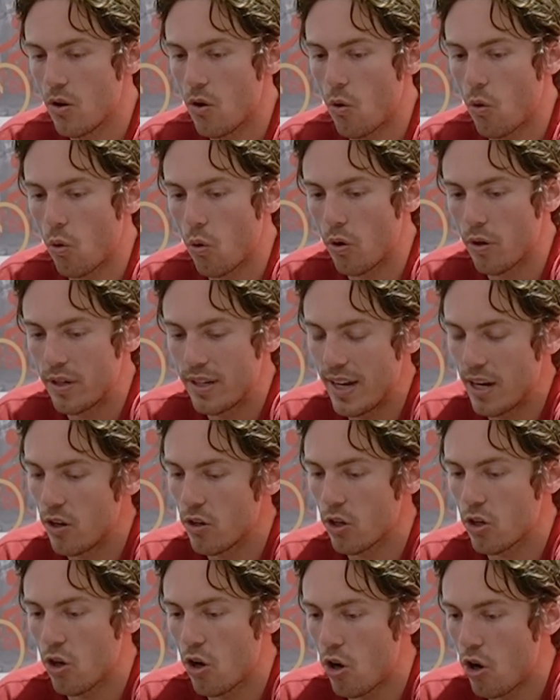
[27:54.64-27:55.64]
or get on
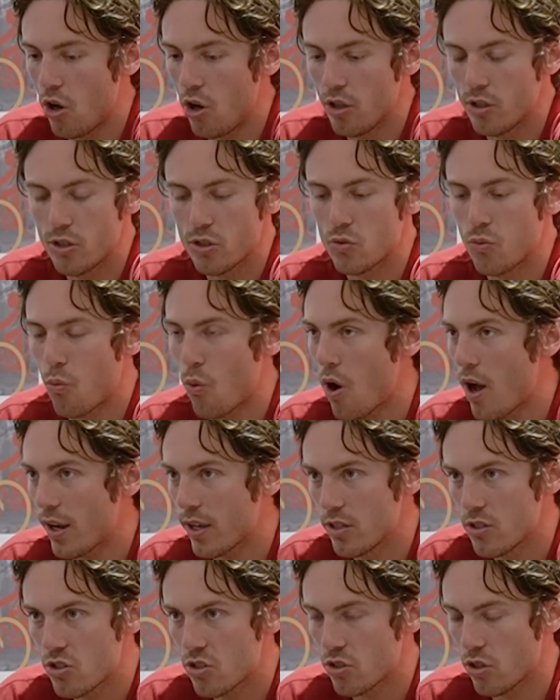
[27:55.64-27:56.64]
a call and just
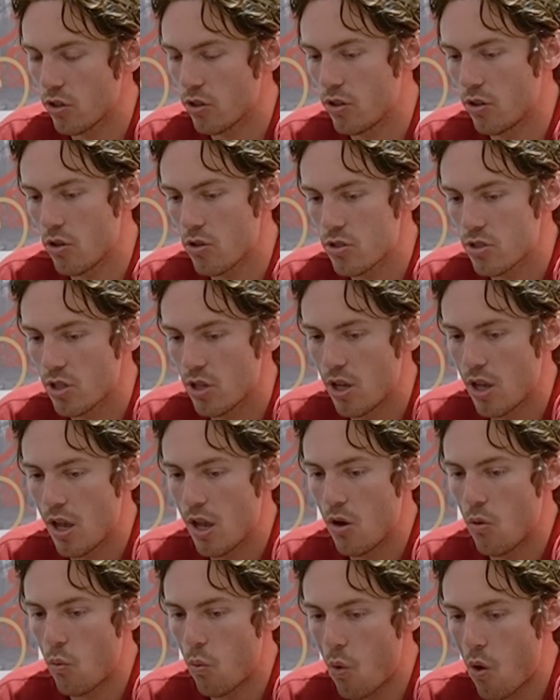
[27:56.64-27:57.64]
walk in circles.
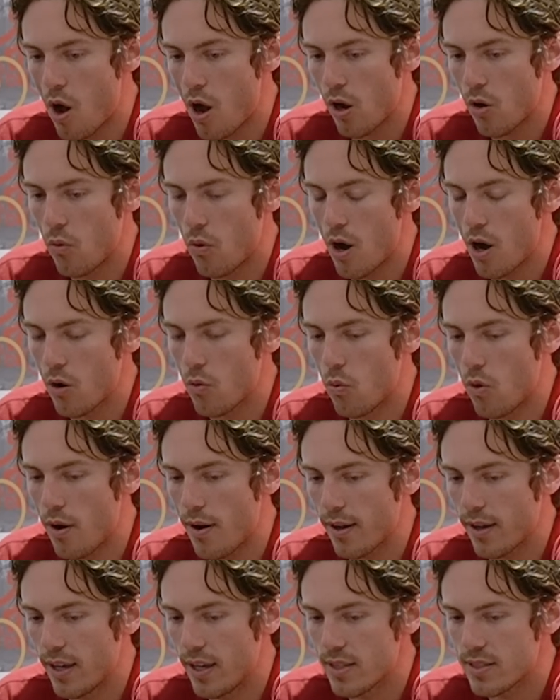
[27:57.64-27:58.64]
Walk, walk,
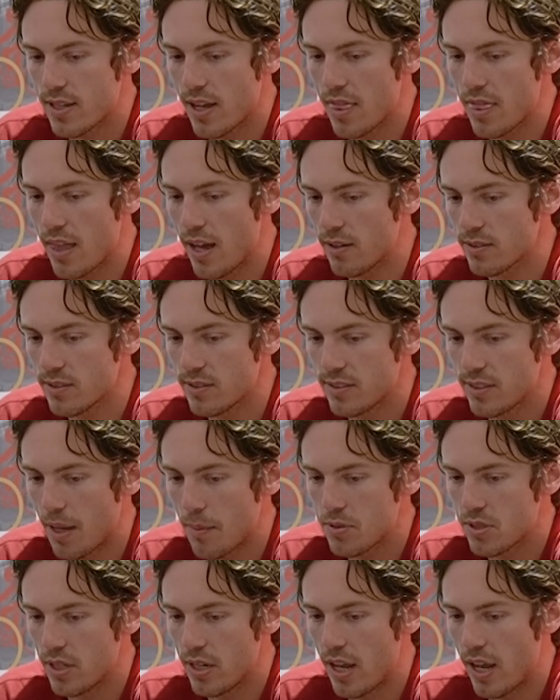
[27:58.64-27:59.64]
walk, hit 10,000
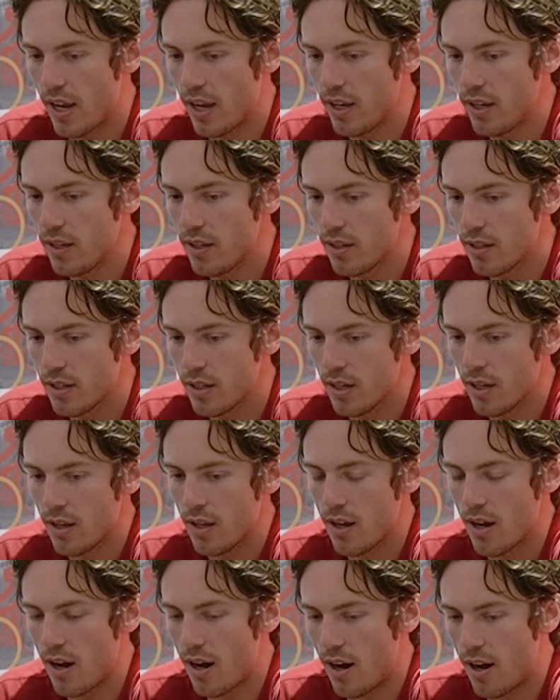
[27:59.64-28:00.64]
steps a day.
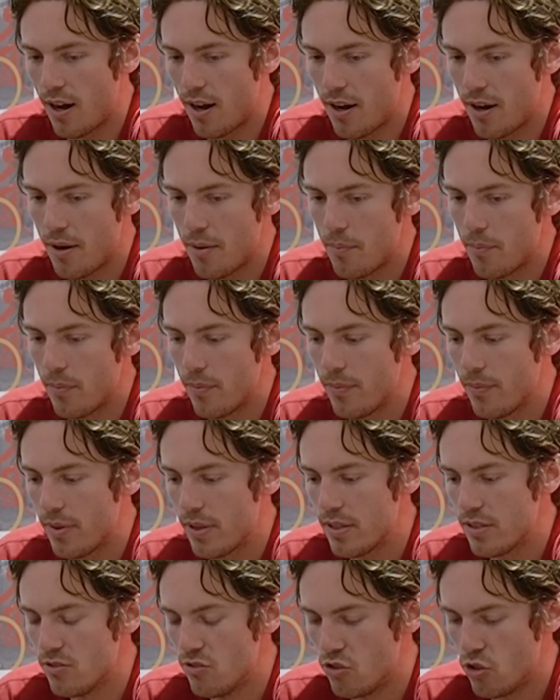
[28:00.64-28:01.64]
Um,
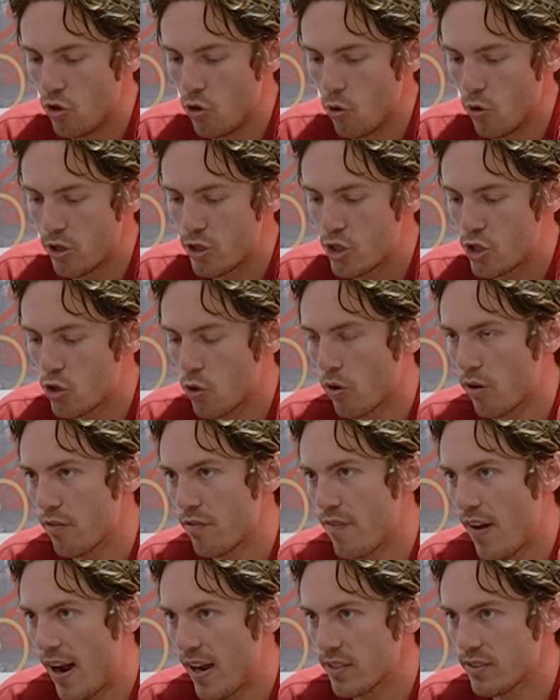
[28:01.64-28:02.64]
do a short
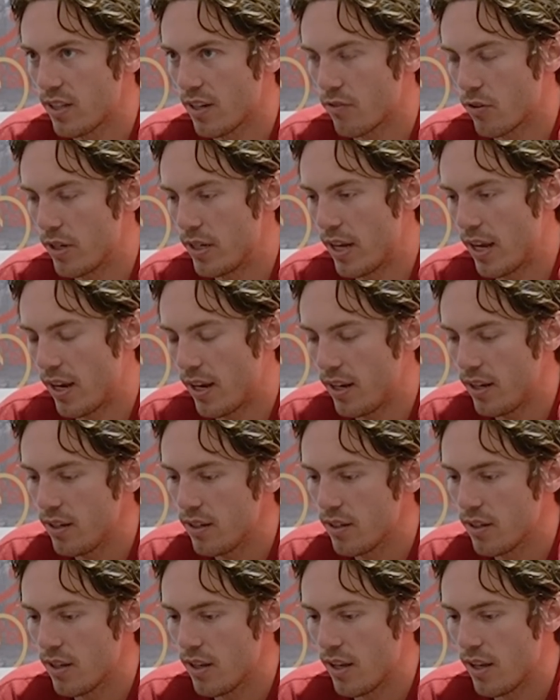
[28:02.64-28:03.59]
fast every day